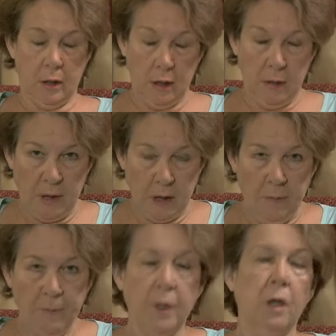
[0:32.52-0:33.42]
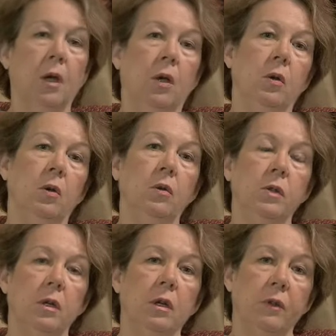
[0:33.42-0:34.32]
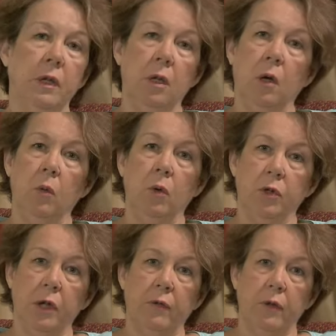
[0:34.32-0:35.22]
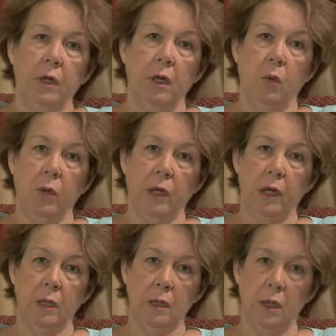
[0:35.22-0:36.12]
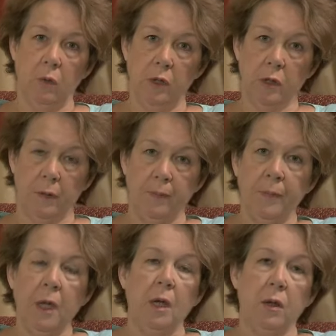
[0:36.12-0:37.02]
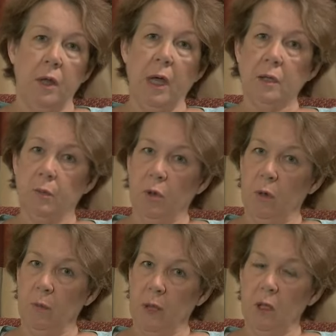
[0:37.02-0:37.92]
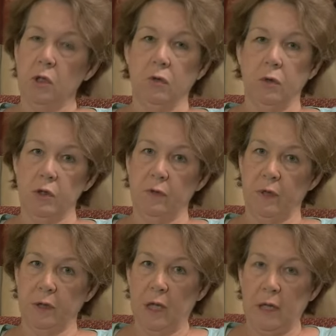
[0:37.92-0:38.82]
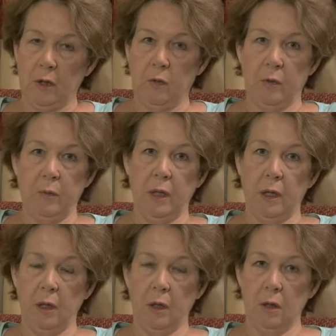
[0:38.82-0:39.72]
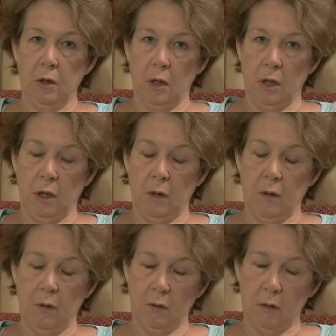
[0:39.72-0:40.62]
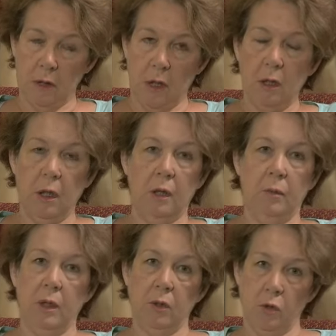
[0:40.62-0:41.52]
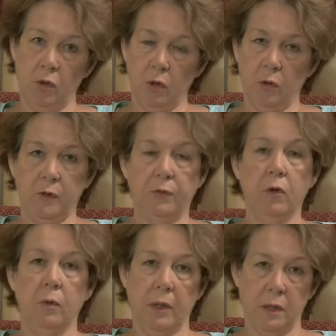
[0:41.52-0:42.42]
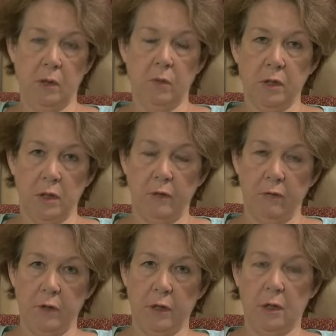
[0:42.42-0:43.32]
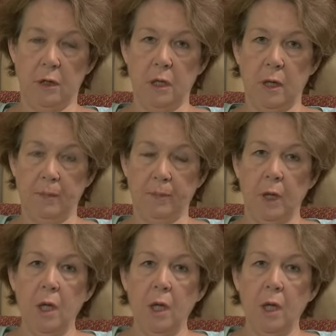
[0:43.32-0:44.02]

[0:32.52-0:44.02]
Kalimian, who turned off heat and hot water every weekend in winter. That brought me to Roosevelt Island with my young son and my daughter, who was four. My son was an infant at the time.